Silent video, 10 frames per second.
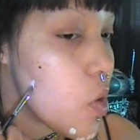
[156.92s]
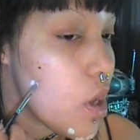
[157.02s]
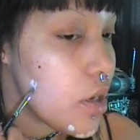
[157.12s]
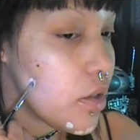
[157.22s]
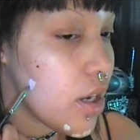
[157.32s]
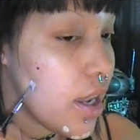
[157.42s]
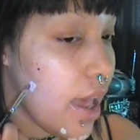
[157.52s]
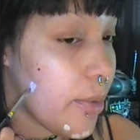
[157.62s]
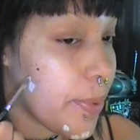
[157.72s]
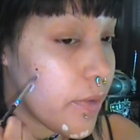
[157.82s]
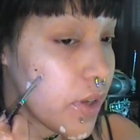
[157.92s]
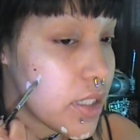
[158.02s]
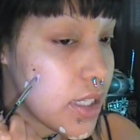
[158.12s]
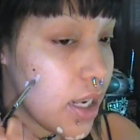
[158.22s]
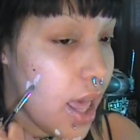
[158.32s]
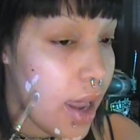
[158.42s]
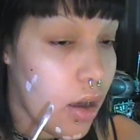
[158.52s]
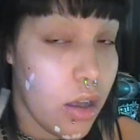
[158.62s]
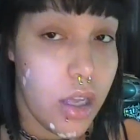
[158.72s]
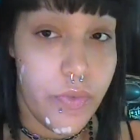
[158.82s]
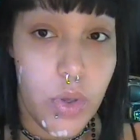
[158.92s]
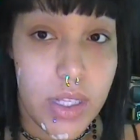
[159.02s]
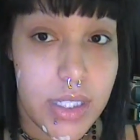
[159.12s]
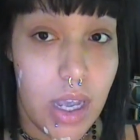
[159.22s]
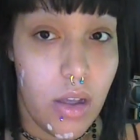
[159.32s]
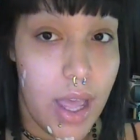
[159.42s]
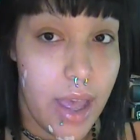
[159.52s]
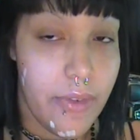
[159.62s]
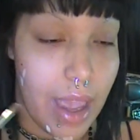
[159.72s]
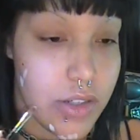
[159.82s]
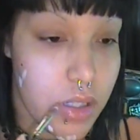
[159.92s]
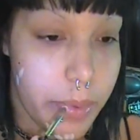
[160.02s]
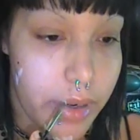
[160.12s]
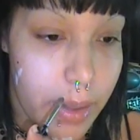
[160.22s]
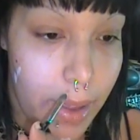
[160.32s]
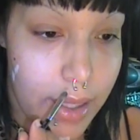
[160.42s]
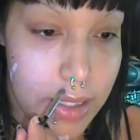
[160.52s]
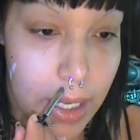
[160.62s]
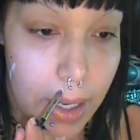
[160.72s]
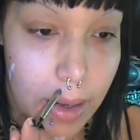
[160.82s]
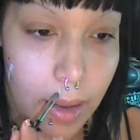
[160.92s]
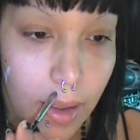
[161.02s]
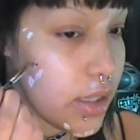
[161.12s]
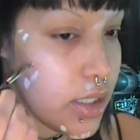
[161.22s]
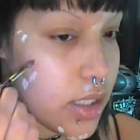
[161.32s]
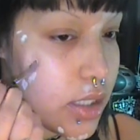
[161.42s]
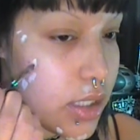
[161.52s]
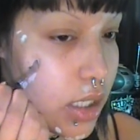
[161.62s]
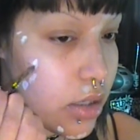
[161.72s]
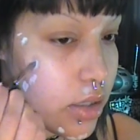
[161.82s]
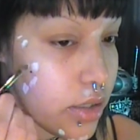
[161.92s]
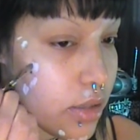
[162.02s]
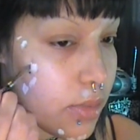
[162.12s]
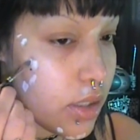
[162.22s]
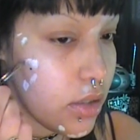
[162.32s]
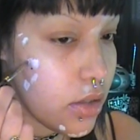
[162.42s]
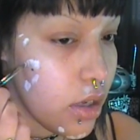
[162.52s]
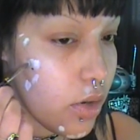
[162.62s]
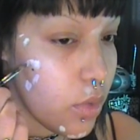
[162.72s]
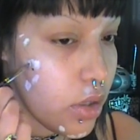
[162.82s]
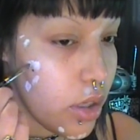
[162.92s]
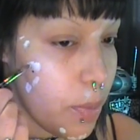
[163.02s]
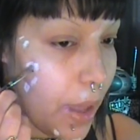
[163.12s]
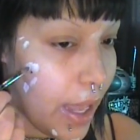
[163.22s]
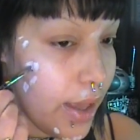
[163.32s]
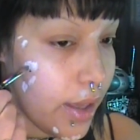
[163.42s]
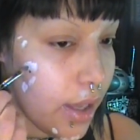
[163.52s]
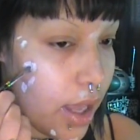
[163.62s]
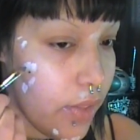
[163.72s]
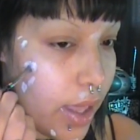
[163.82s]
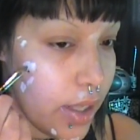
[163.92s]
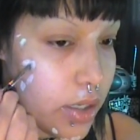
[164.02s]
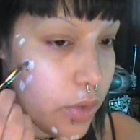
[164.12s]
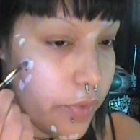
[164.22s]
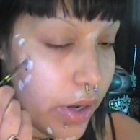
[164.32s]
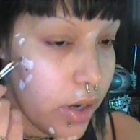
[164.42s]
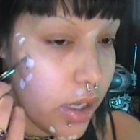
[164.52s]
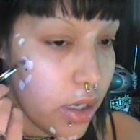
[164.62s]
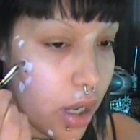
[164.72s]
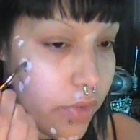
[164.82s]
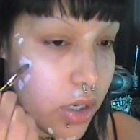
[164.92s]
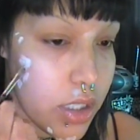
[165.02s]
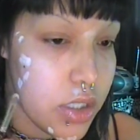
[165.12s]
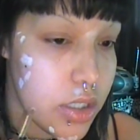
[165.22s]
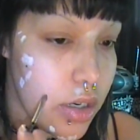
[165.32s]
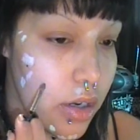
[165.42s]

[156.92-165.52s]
I do not have perfect skin at all. If you can tell, I have actually pretty bad skin. I like these concealers. I mean, they're really opaque and they do very good coverage.